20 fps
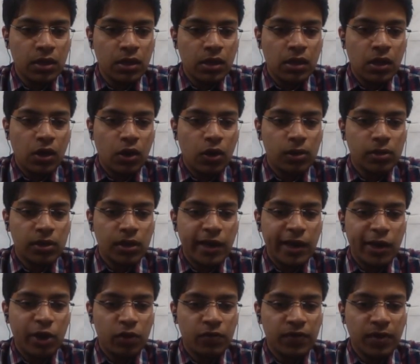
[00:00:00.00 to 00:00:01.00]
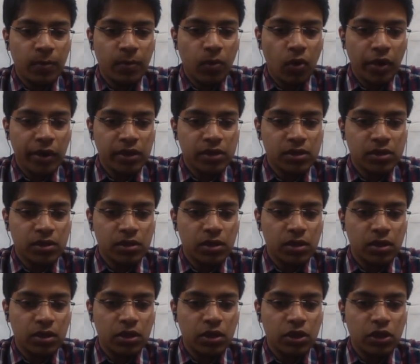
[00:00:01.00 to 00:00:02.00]
All the laid off employees
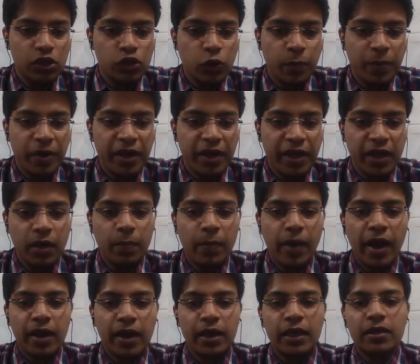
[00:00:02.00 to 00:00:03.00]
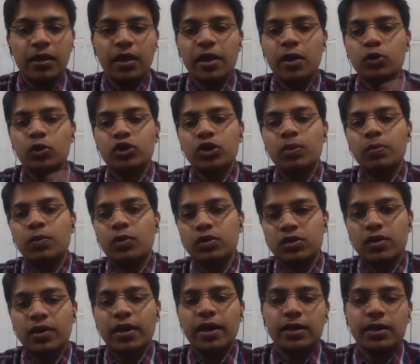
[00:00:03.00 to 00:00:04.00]
should be taken back in their usual post
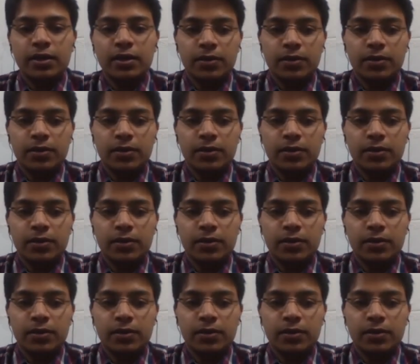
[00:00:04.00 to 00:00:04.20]
later.